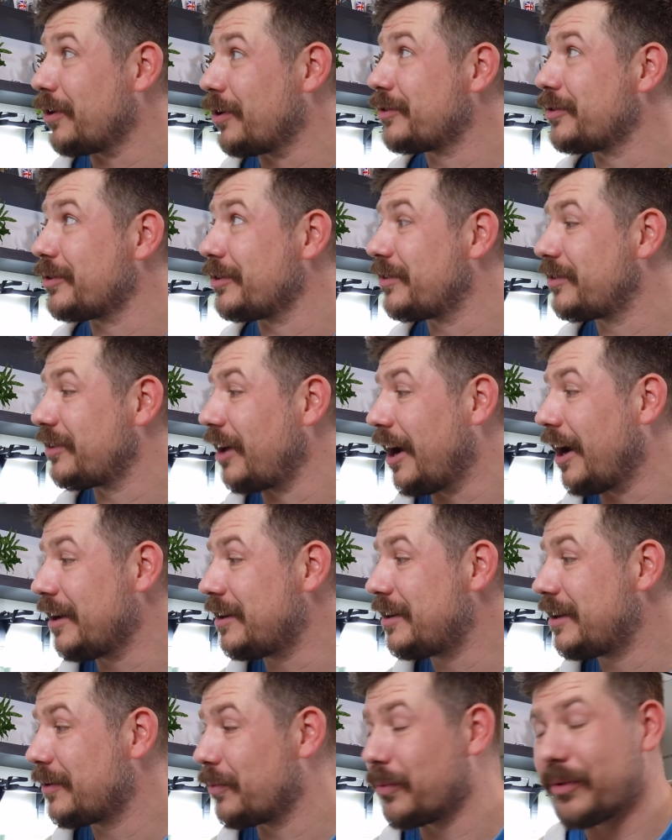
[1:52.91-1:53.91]
onto its
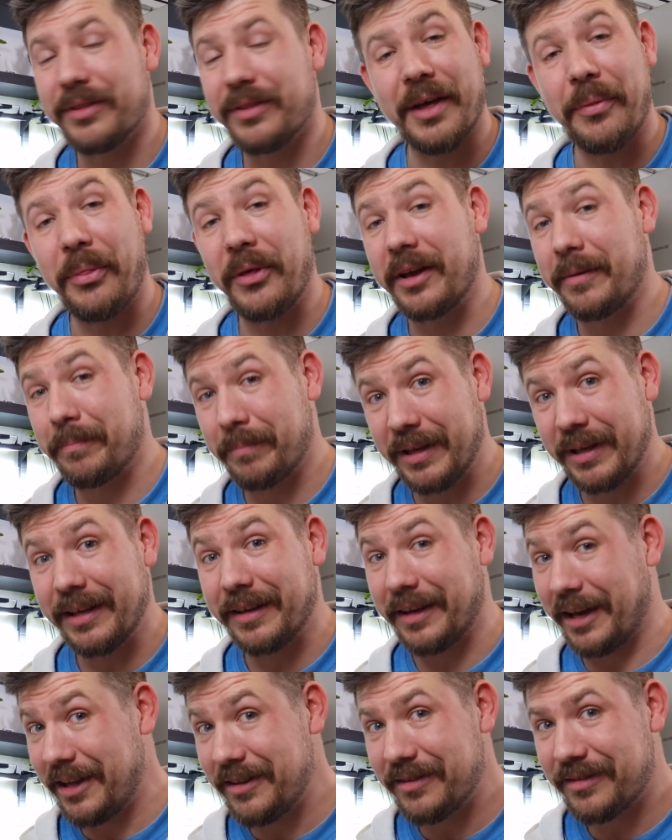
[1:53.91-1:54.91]
side with nothing
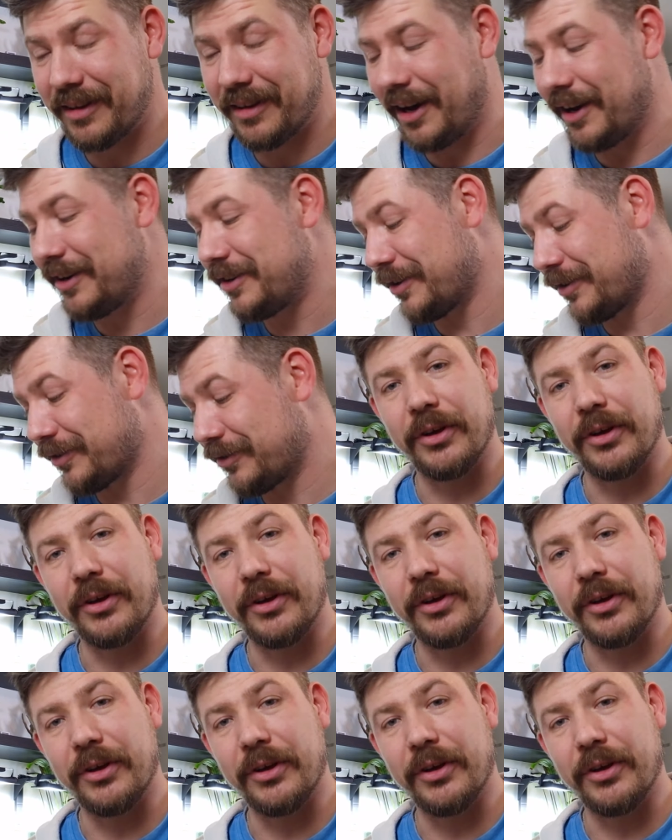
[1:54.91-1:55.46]
being inside.